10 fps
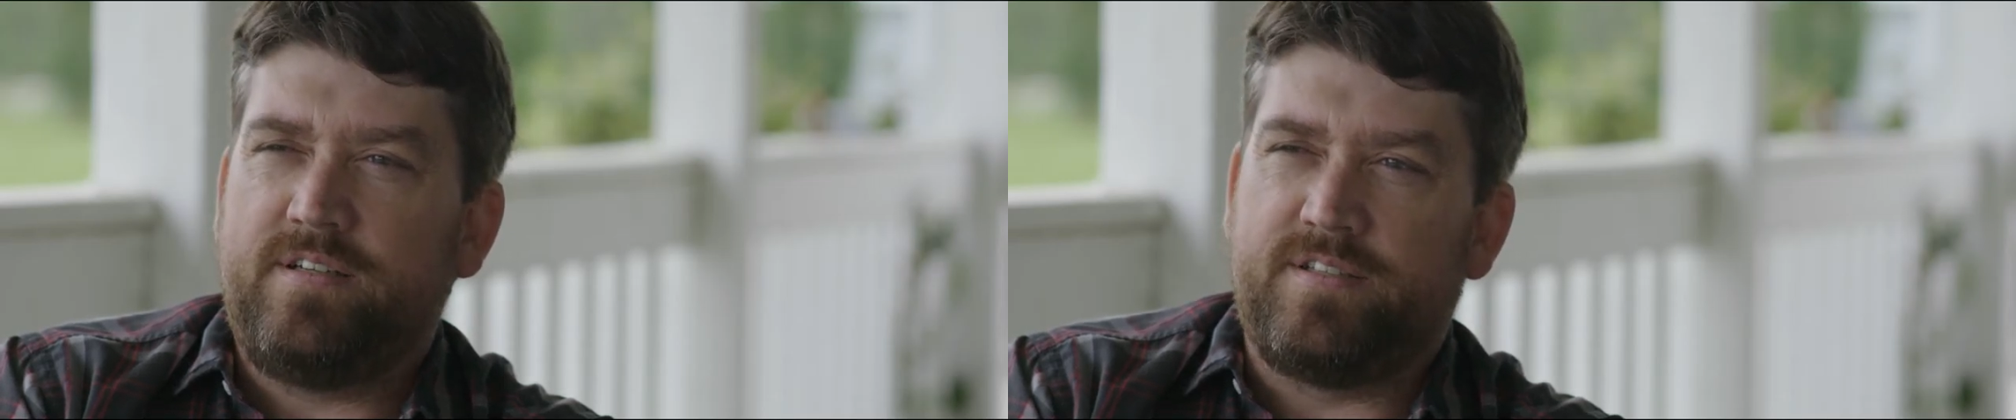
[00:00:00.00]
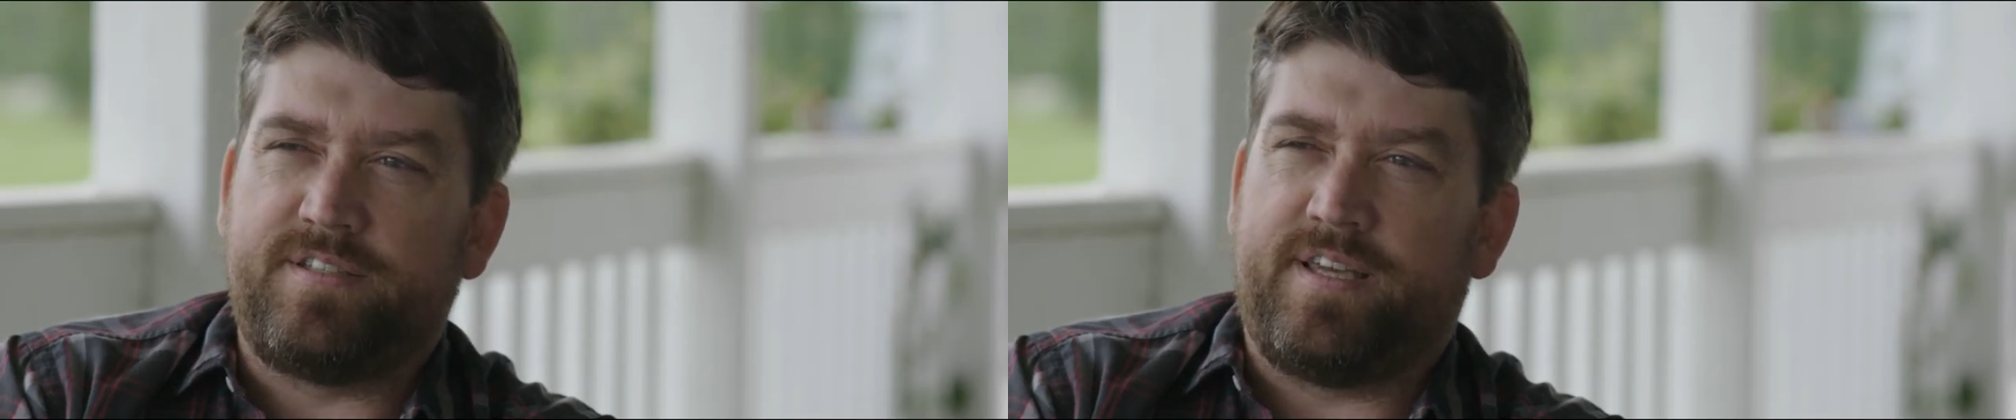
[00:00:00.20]

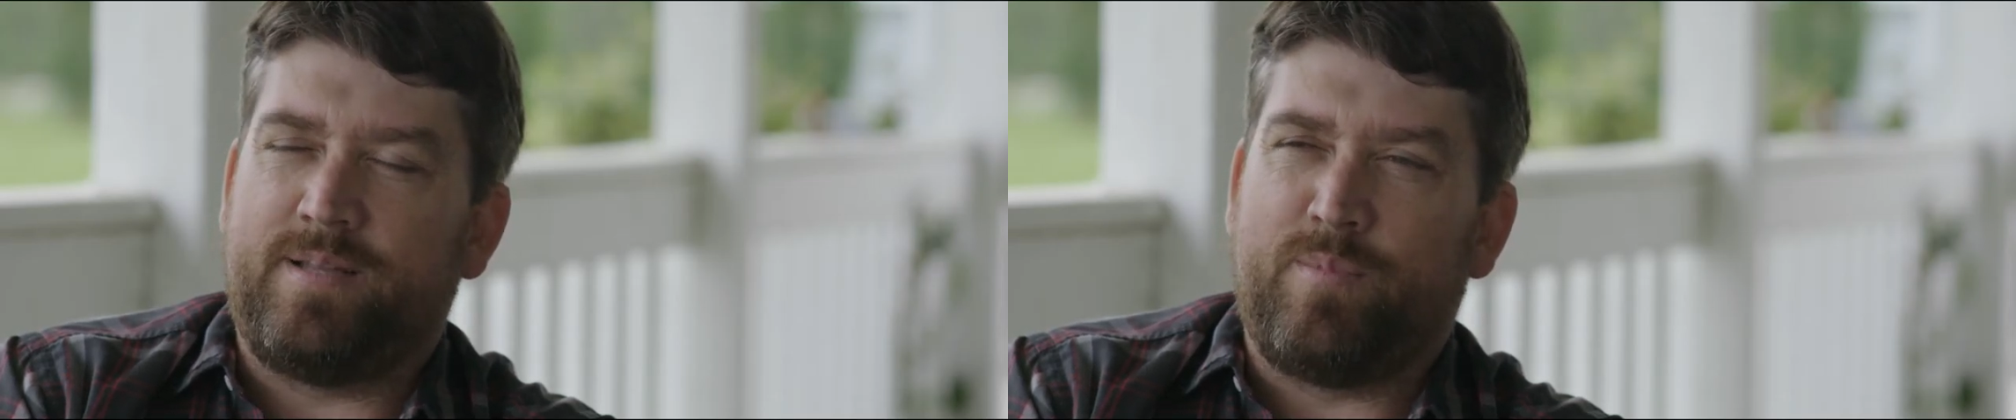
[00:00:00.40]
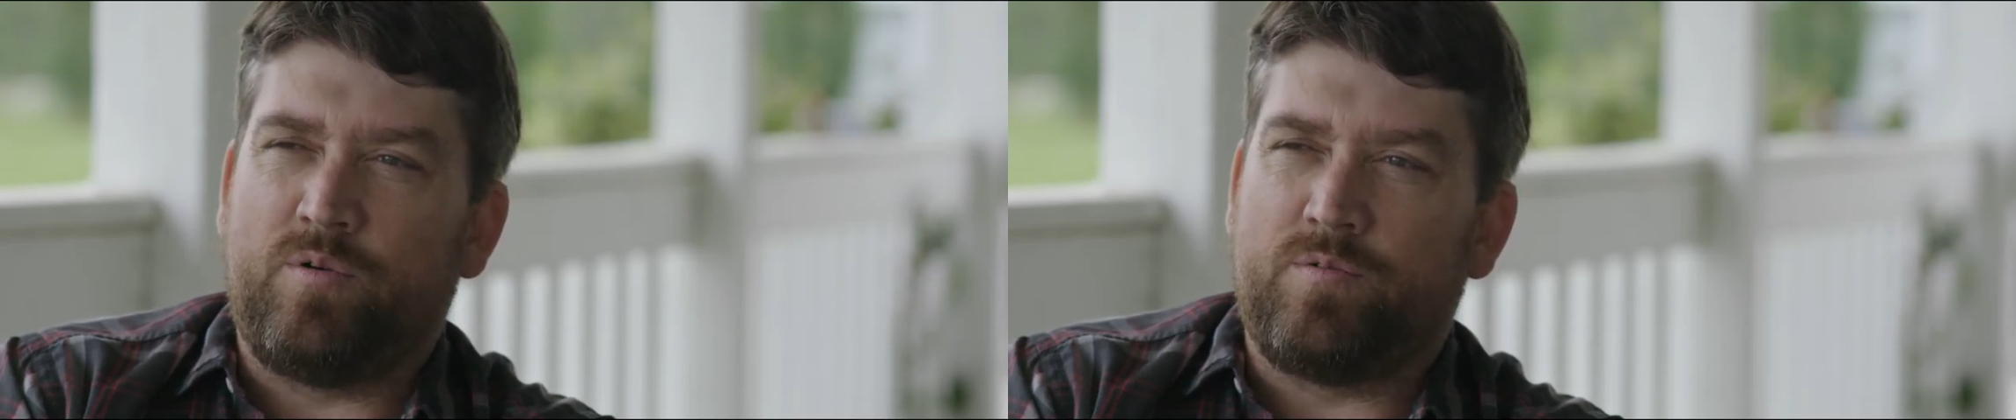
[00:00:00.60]
and
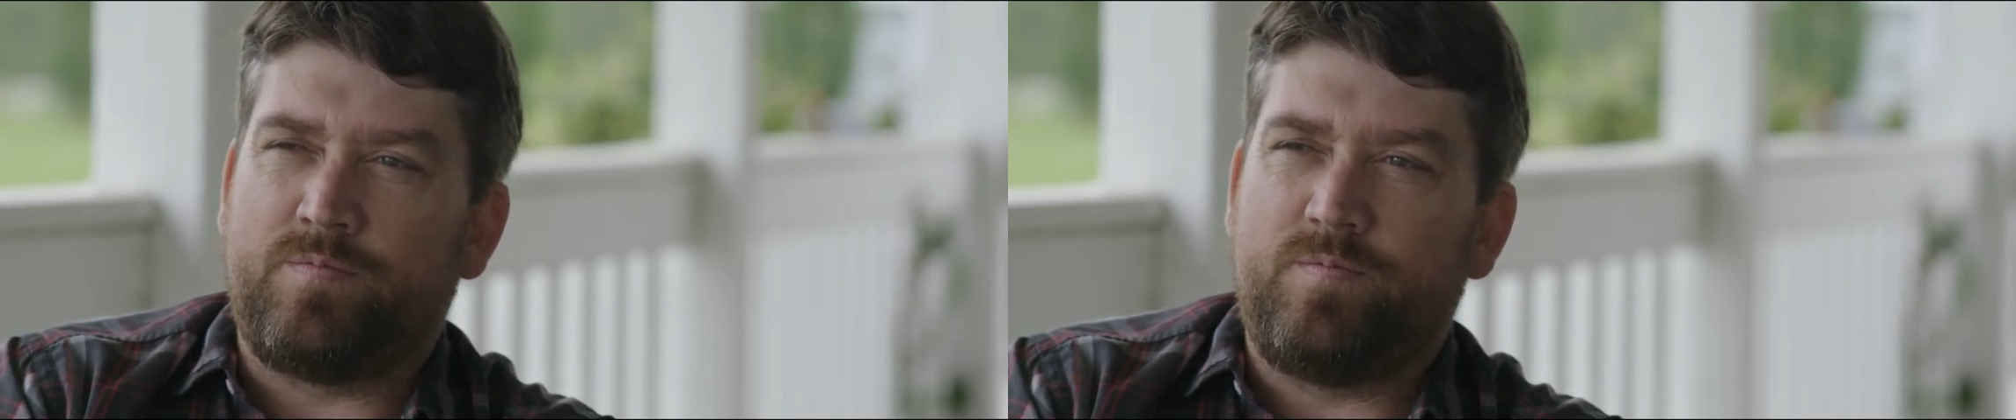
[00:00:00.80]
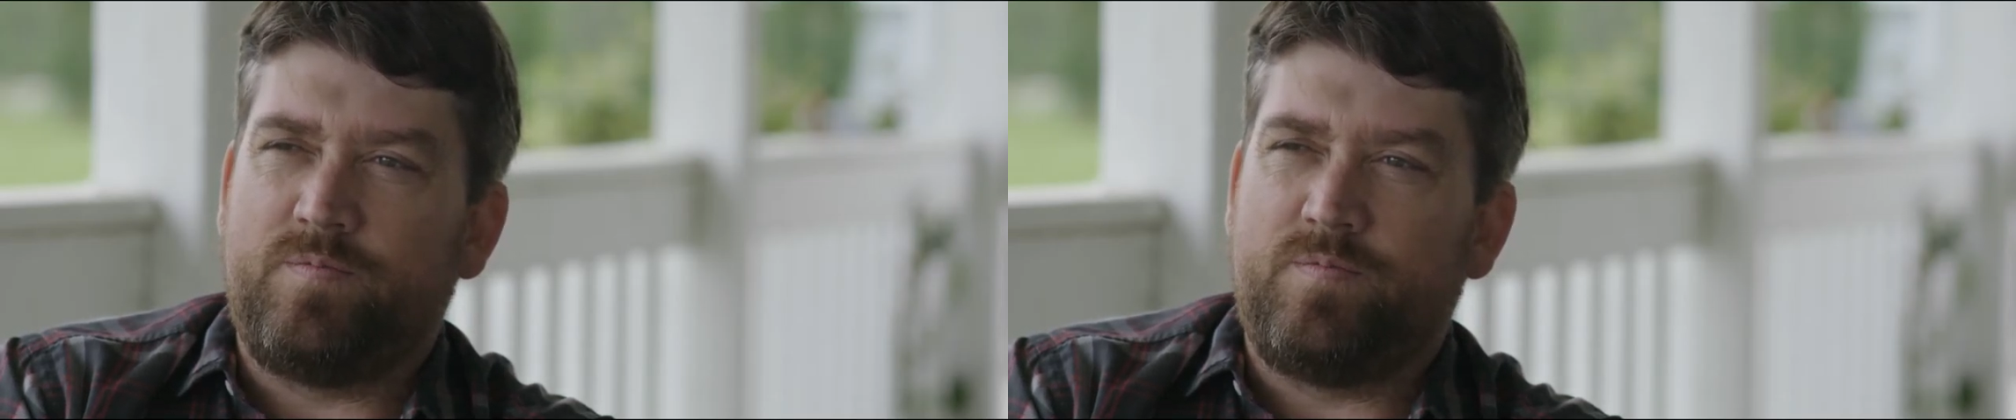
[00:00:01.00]
singing about